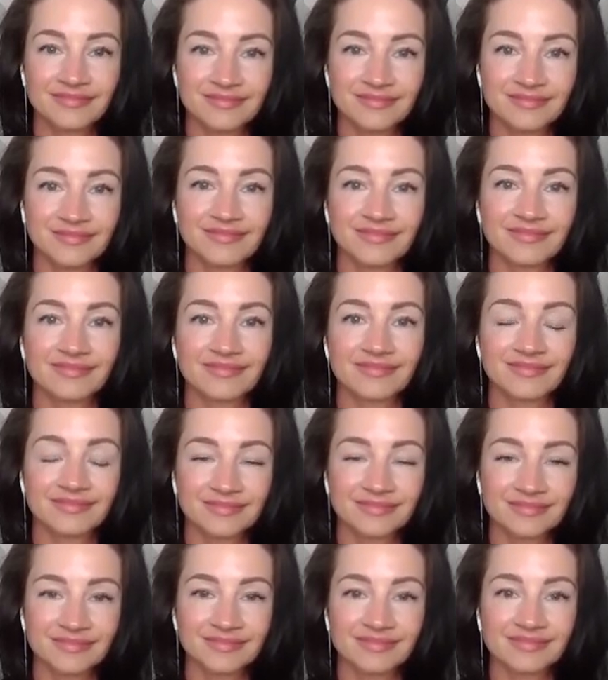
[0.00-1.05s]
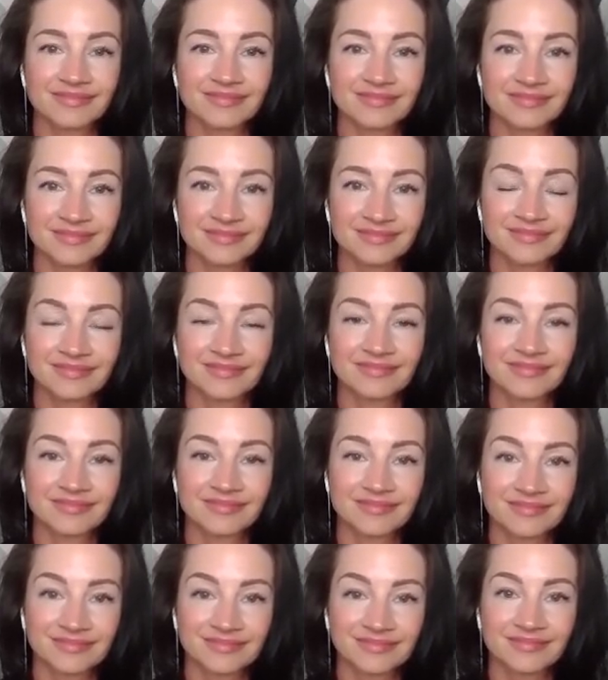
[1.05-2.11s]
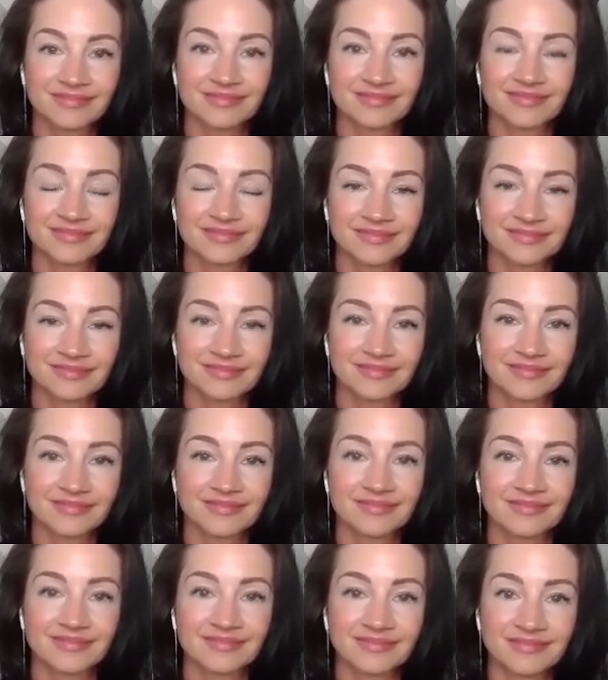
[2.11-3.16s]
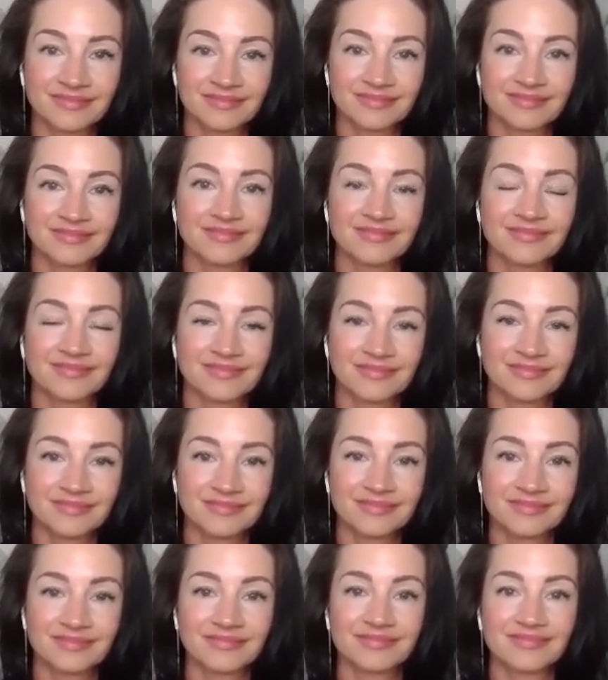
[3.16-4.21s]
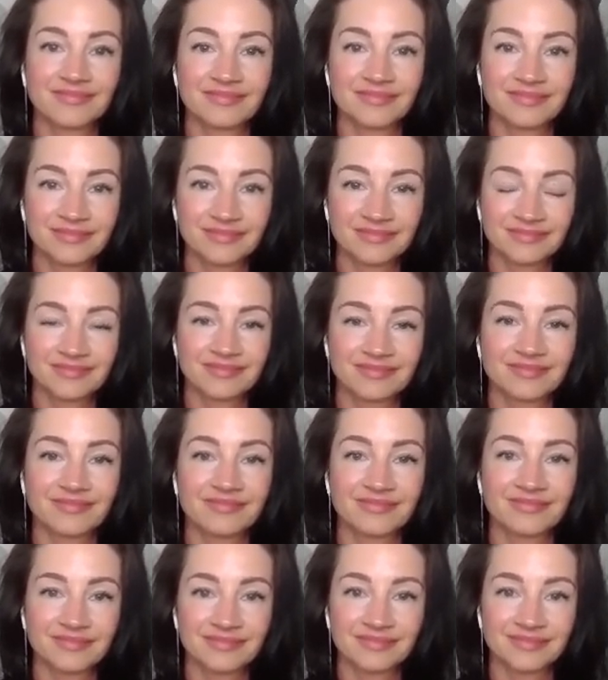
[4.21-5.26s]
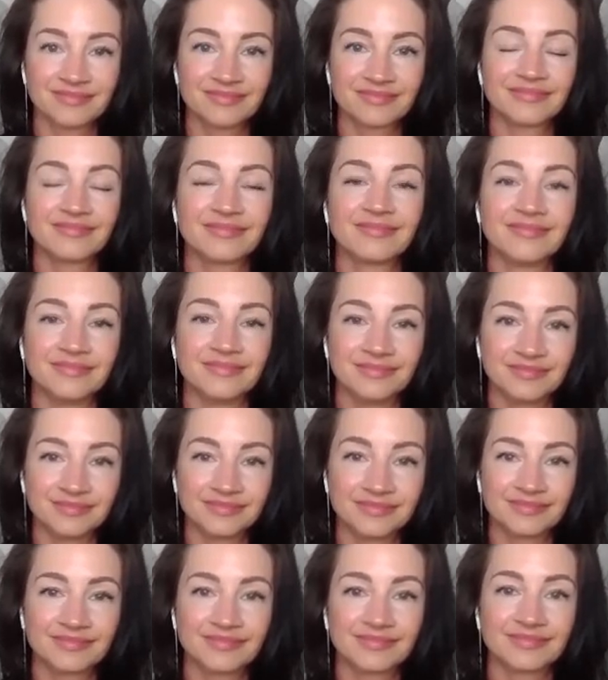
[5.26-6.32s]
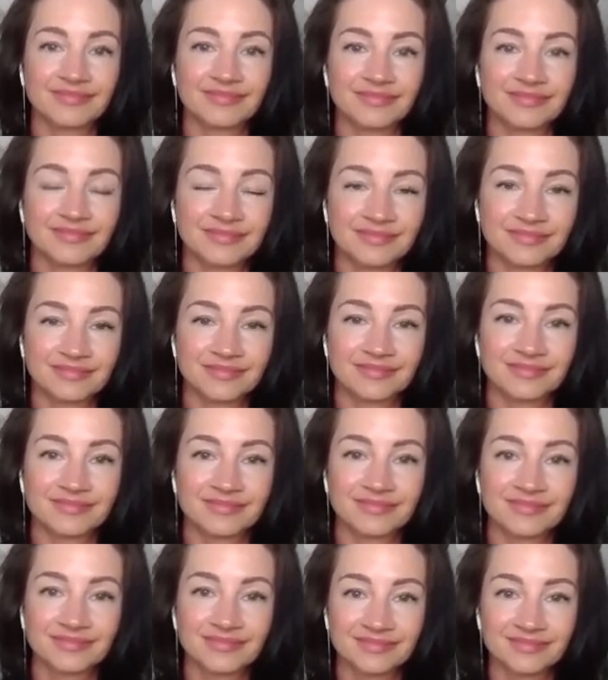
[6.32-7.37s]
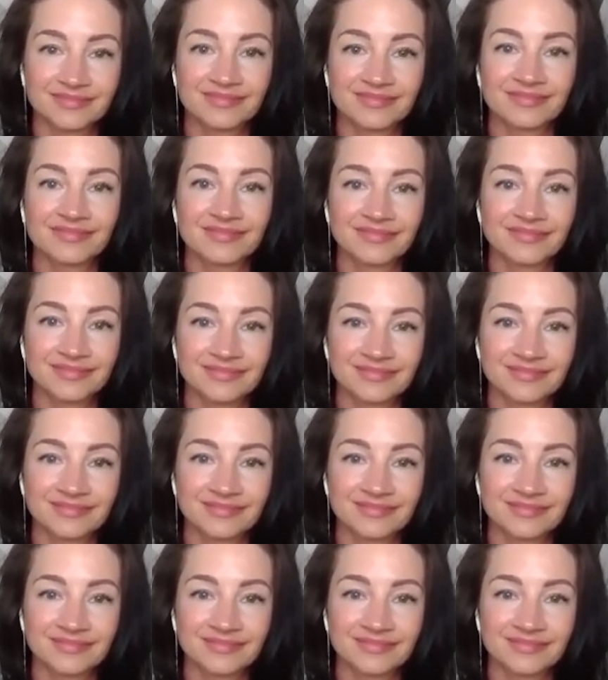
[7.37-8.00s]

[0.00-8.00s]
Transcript: [no speech]